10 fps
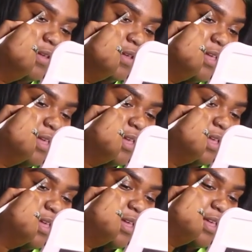
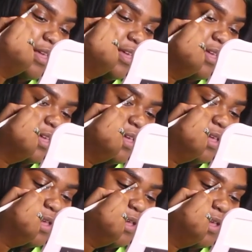
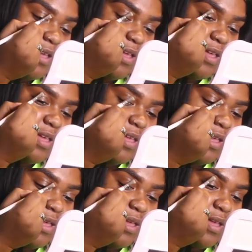
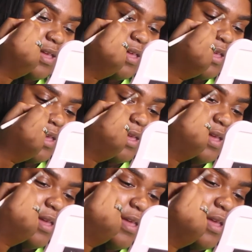(silence)